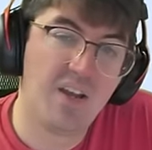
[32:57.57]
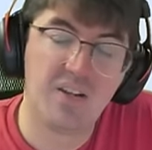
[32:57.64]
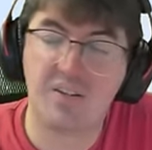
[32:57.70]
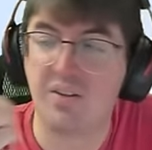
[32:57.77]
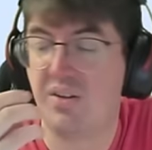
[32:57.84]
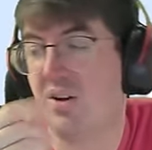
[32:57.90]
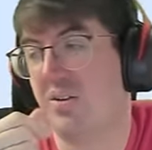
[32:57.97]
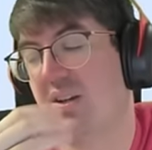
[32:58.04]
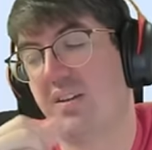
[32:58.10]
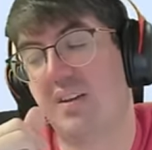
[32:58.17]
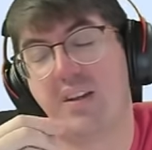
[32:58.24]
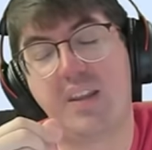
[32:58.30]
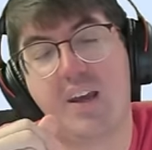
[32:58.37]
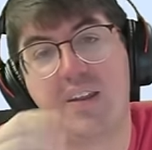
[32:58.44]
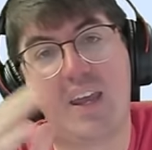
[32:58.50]
So the only
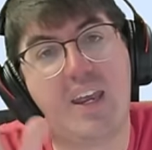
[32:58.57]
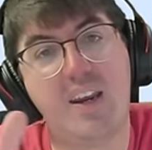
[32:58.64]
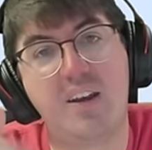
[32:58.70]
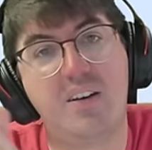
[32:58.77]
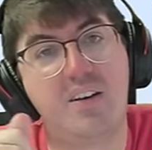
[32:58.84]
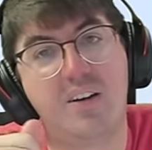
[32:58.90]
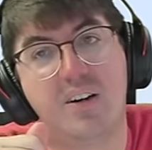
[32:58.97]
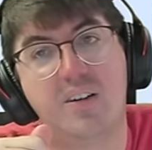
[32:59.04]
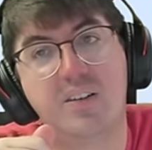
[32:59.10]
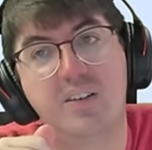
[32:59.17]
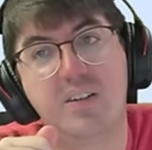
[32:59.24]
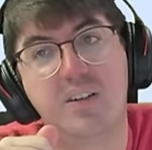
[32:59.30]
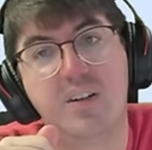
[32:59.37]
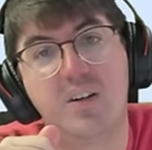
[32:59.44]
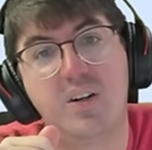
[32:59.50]
thing that they could do
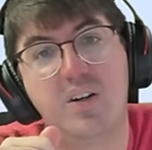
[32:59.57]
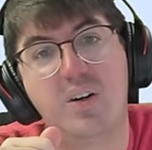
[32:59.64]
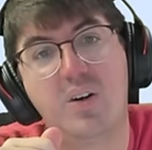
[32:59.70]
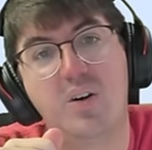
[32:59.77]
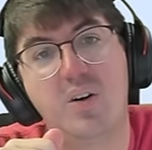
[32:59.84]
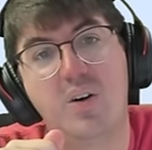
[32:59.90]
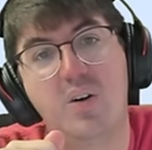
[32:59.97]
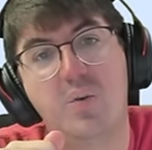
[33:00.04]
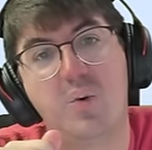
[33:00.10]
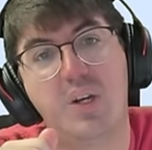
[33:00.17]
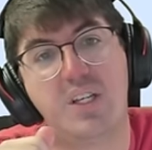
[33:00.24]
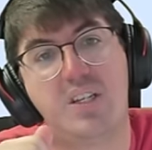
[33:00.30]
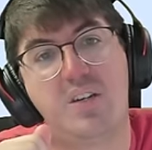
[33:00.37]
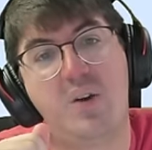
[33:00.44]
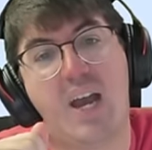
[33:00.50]

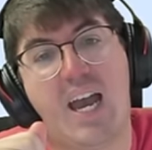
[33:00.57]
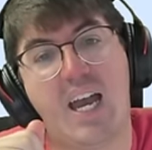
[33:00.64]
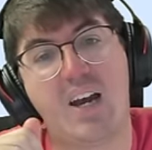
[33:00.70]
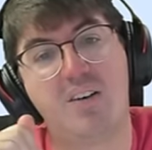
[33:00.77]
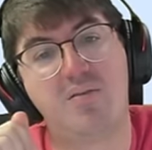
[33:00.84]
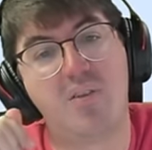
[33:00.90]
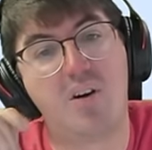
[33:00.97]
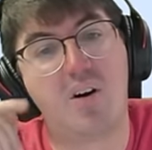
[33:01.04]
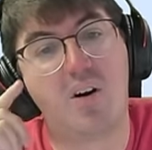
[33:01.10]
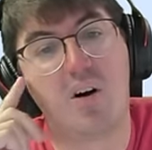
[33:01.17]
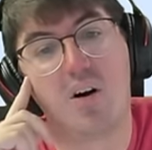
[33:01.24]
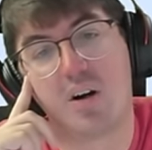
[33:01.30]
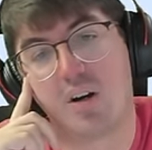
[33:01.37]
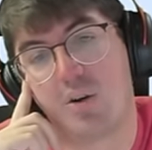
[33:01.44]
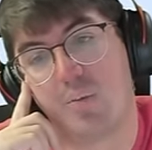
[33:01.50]
was to have
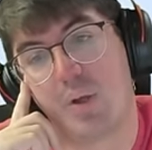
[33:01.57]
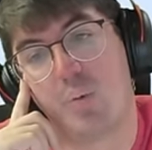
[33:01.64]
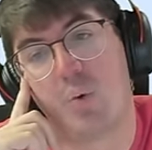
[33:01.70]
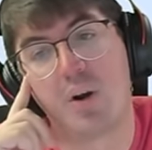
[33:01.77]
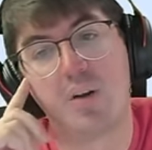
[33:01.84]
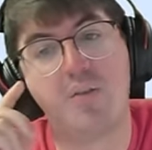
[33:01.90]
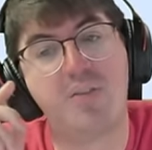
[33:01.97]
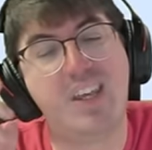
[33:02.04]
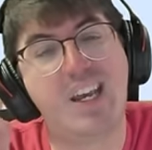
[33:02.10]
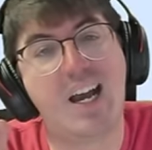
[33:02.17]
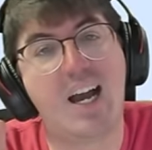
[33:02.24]
arguably one of the